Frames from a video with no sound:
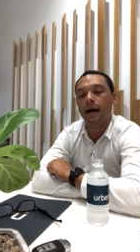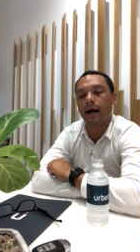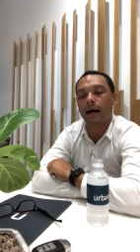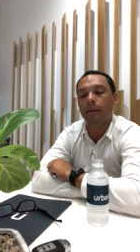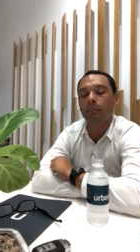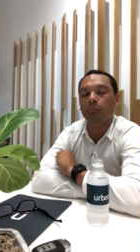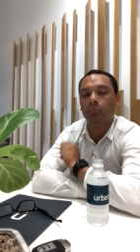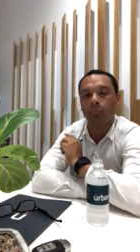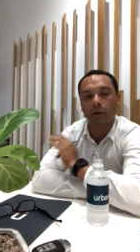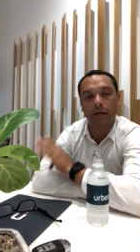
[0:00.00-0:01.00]
Um,
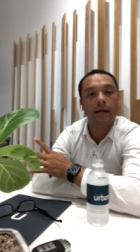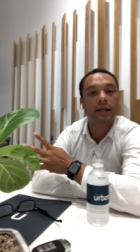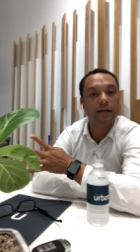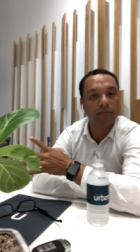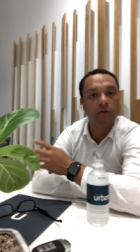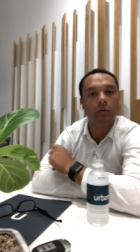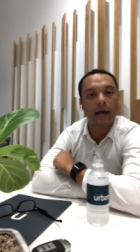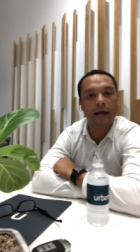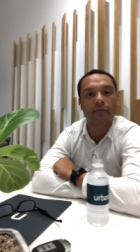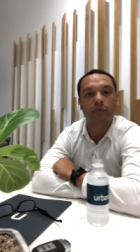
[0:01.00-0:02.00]
but if you
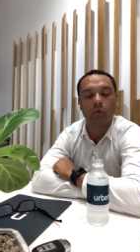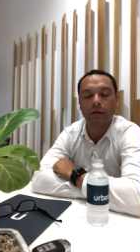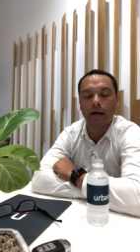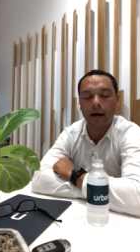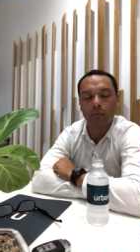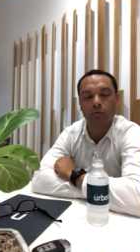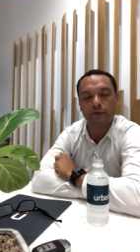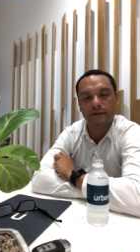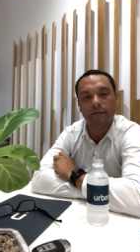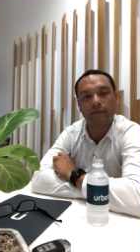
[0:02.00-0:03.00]
can avoid it, I
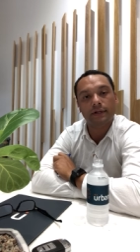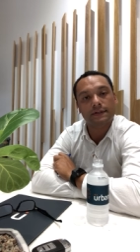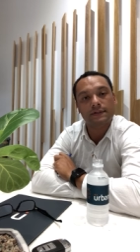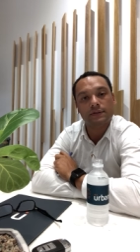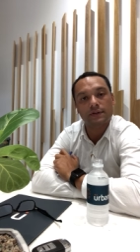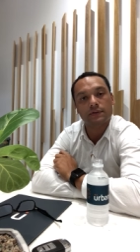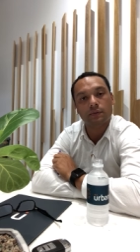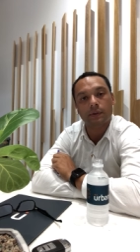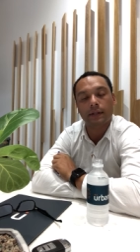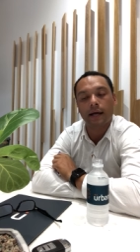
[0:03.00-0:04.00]
would definitely suggest
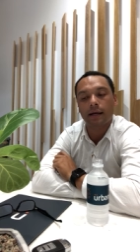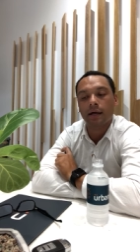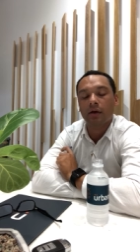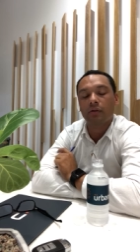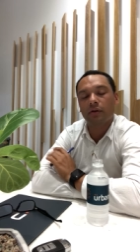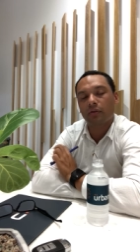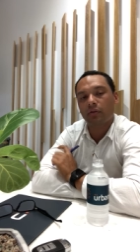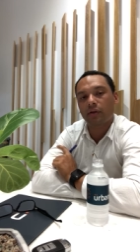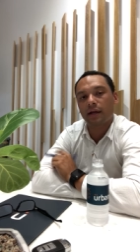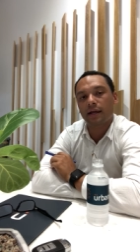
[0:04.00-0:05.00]
doing that. The other
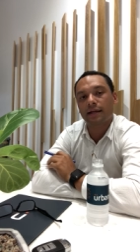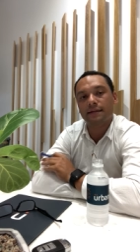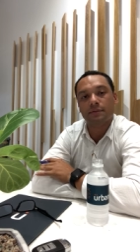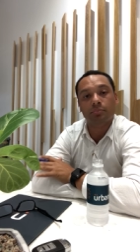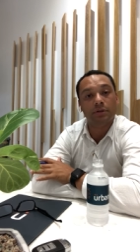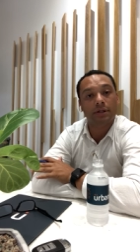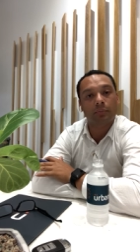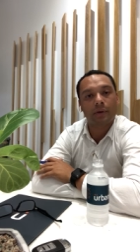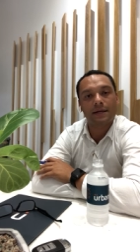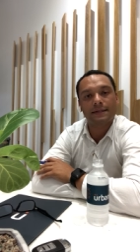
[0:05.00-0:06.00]
thing is building
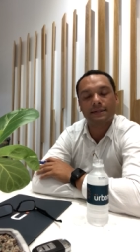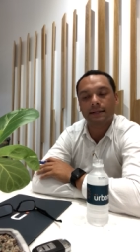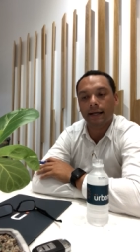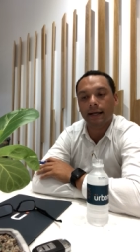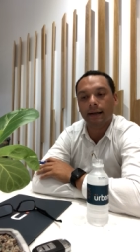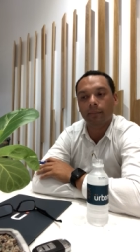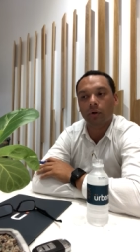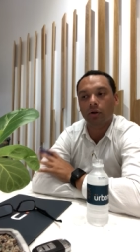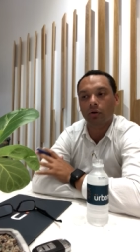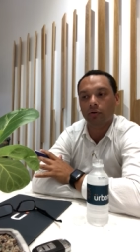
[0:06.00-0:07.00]
and pest.
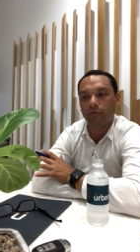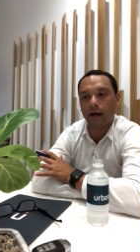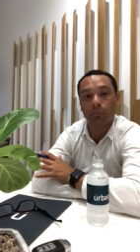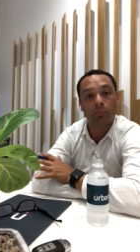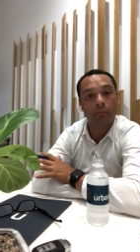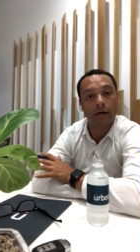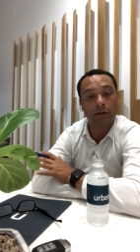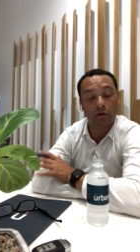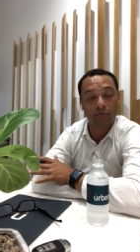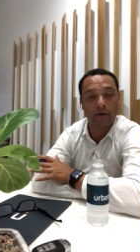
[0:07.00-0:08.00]
Um, a lot of our a
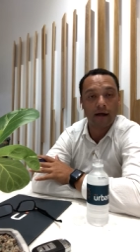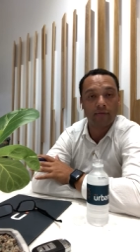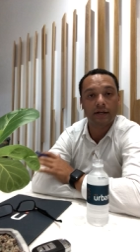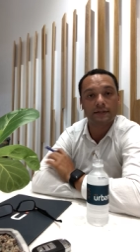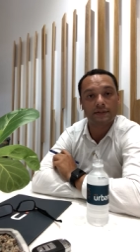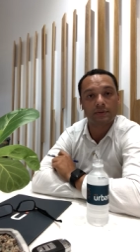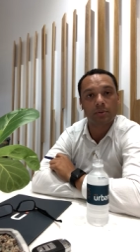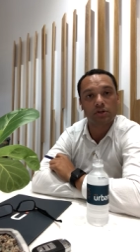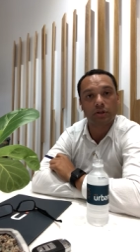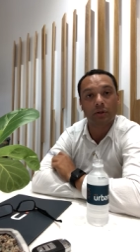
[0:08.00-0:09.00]
lot of our vendors,
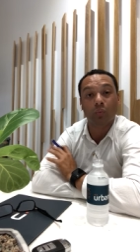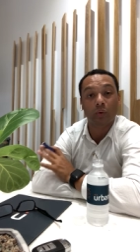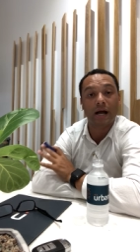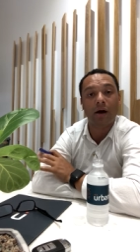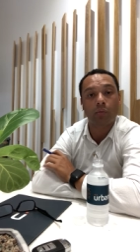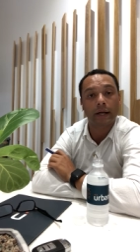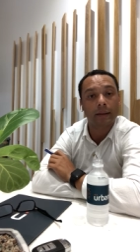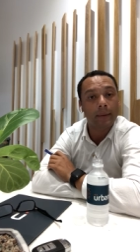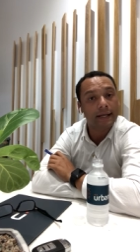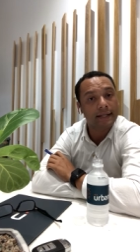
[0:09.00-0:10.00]
especially, we are
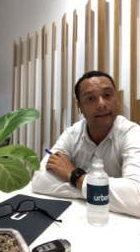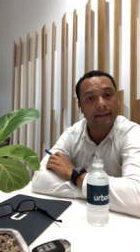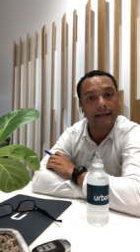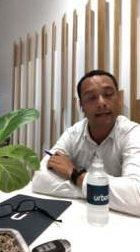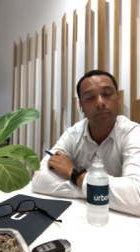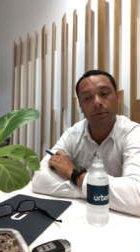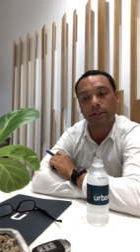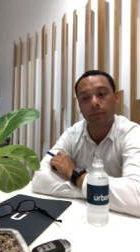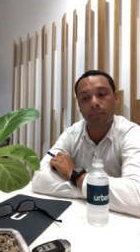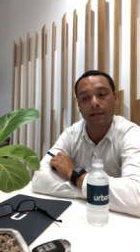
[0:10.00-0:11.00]
recommending that they get a
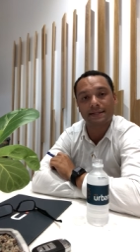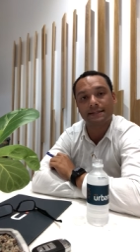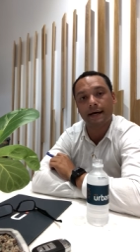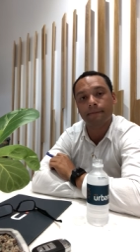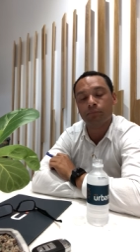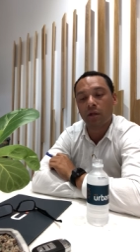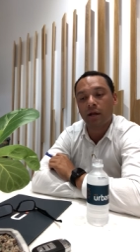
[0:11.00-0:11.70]
building and pest done.